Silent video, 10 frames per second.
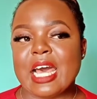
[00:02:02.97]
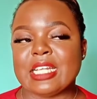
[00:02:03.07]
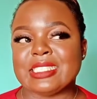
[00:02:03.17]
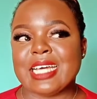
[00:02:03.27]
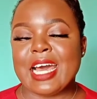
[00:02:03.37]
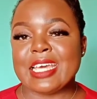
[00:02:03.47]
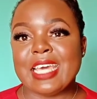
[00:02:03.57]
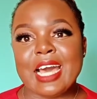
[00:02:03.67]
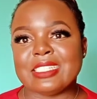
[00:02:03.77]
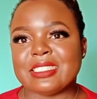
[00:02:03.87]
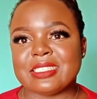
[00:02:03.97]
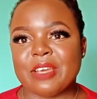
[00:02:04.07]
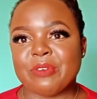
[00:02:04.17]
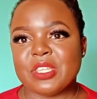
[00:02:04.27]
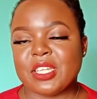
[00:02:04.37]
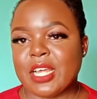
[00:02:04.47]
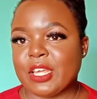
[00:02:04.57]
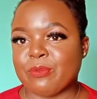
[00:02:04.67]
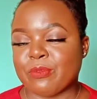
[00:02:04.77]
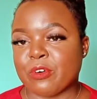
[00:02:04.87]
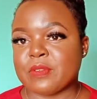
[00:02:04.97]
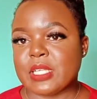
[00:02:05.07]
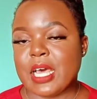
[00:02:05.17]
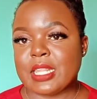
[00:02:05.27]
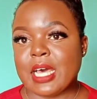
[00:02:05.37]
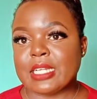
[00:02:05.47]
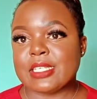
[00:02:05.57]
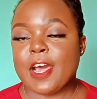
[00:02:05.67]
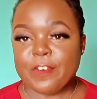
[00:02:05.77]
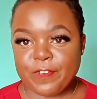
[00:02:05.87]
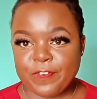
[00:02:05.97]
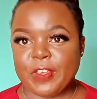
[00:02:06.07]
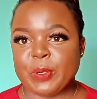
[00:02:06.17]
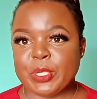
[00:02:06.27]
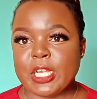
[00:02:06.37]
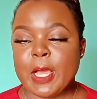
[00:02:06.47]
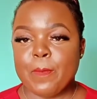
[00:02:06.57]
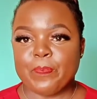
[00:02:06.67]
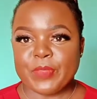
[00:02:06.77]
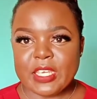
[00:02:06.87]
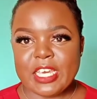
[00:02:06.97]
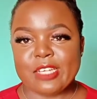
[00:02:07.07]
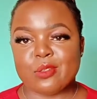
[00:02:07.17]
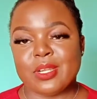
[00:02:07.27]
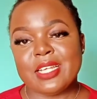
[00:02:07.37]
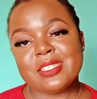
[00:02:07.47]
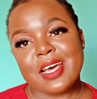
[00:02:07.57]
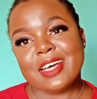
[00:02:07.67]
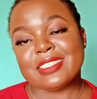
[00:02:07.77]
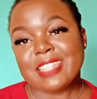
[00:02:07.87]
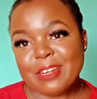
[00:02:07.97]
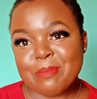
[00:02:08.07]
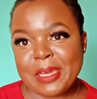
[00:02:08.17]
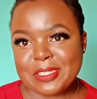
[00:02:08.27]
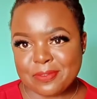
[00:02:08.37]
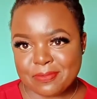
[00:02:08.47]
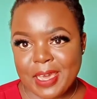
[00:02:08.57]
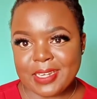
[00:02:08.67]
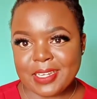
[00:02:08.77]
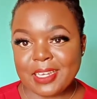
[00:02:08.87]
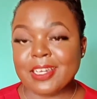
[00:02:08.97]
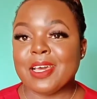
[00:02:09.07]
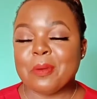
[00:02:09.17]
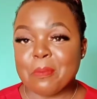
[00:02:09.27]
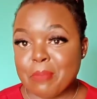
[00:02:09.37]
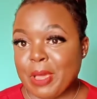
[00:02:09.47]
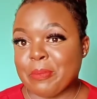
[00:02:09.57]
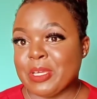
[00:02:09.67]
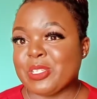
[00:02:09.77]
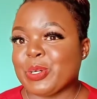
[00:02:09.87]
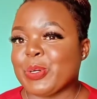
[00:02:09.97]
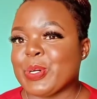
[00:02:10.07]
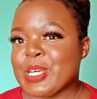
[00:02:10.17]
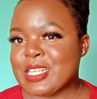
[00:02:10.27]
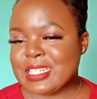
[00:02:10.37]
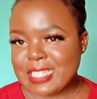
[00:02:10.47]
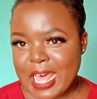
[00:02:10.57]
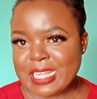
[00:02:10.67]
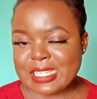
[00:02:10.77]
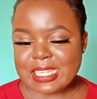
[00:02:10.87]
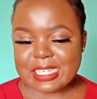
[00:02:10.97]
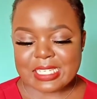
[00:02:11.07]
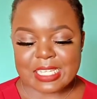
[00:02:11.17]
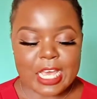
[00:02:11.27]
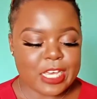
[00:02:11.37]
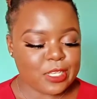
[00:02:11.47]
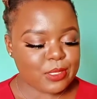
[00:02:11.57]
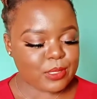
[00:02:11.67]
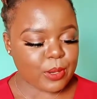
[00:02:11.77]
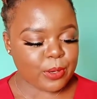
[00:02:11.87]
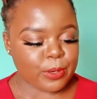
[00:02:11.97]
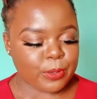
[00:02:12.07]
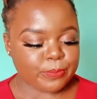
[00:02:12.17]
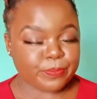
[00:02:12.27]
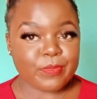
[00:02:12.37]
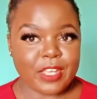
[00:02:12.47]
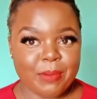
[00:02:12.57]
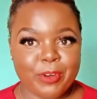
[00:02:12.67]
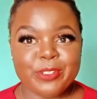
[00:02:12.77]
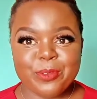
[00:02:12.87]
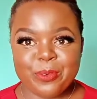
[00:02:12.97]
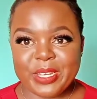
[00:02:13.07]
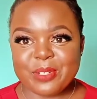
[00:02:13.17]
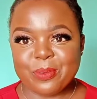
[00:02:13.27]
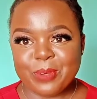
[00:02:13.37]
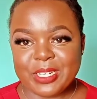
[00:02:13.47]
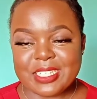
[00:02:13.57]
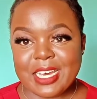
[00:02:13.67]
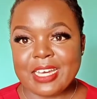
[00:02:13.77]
and yeah, just everything that involves that field. Yeah, so let's start by defining biomedical sciences. So I'm going to read what